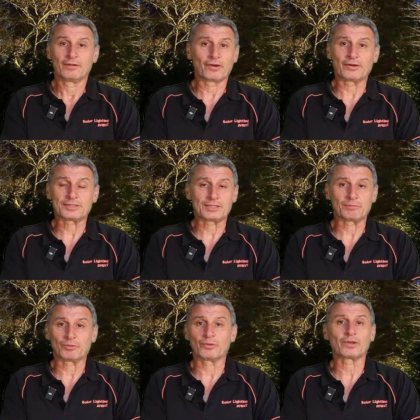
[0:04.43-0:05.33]
Very
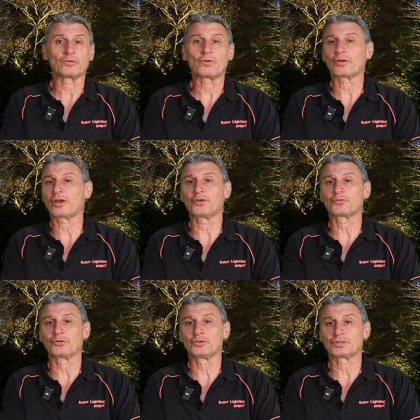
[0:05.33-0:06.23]
simple. We're going to go
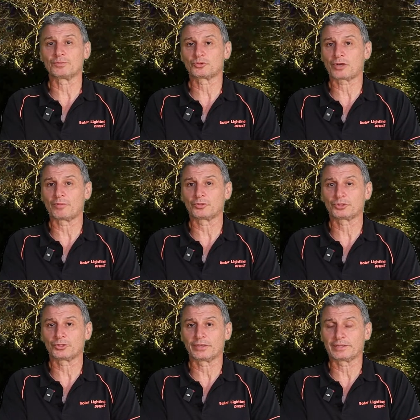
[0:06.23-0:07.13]
through some
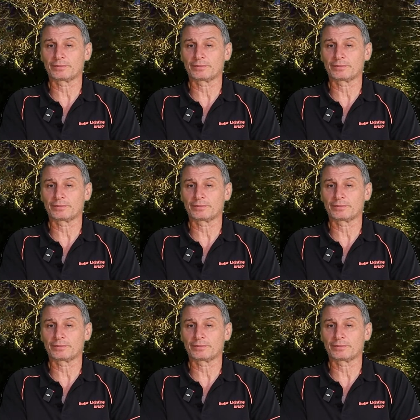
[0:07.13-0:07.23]
troubleshooting,